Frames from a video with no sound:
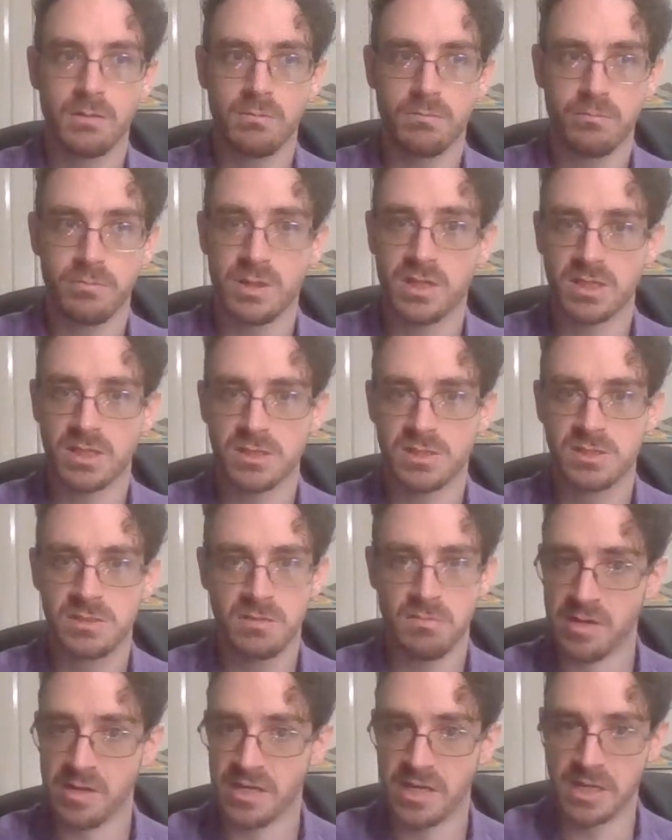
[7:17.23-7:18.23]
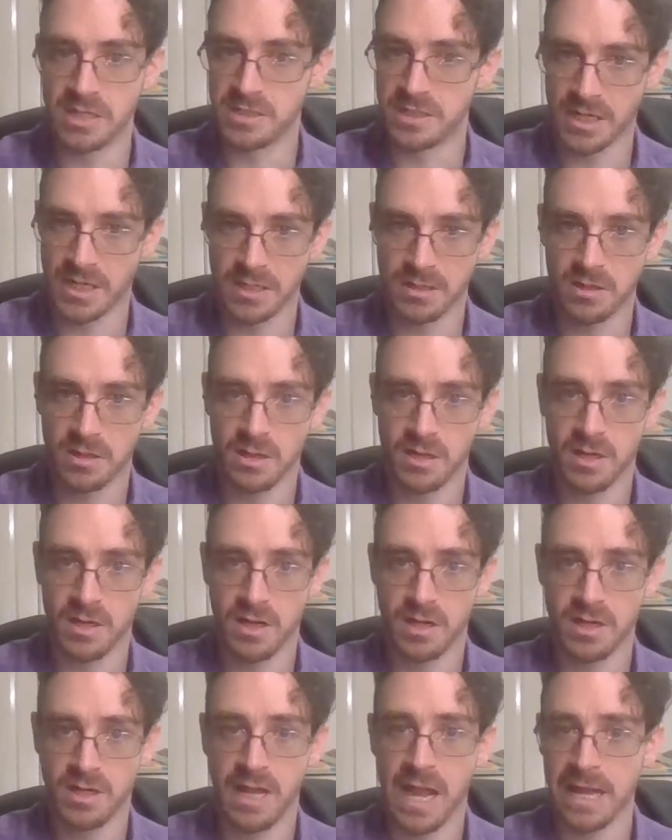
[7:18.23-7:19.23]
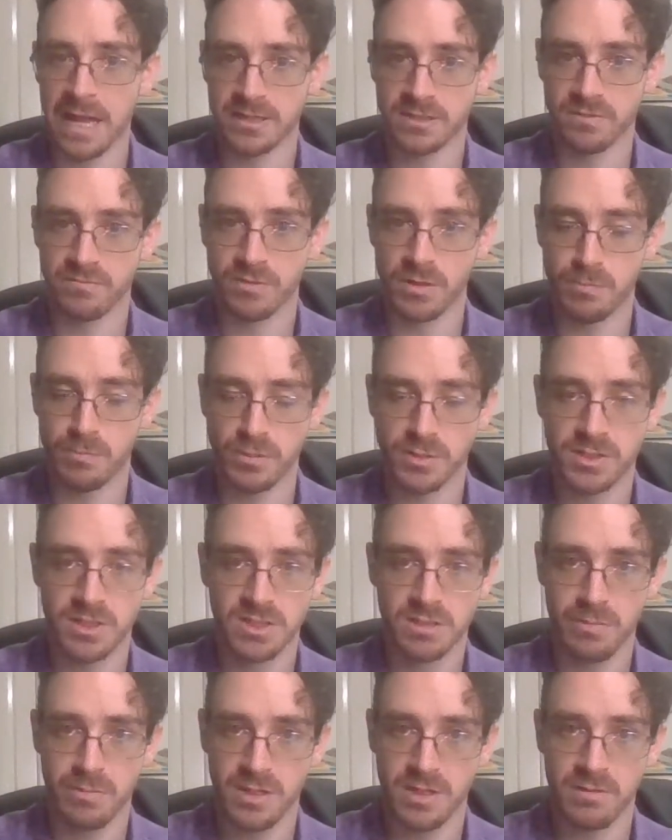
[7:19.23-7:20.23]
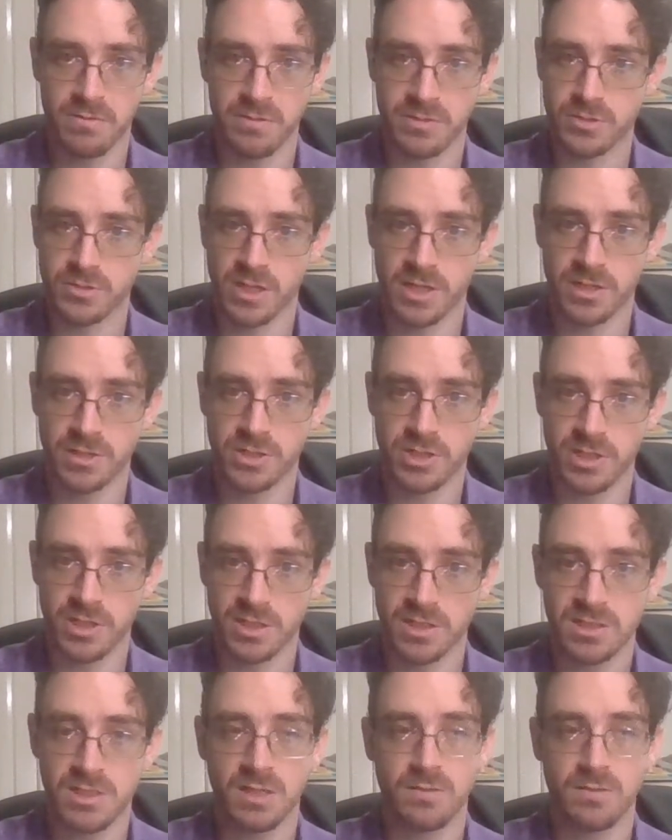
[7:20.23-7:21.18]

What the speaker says: Because they didn't actively participate in the tragedies,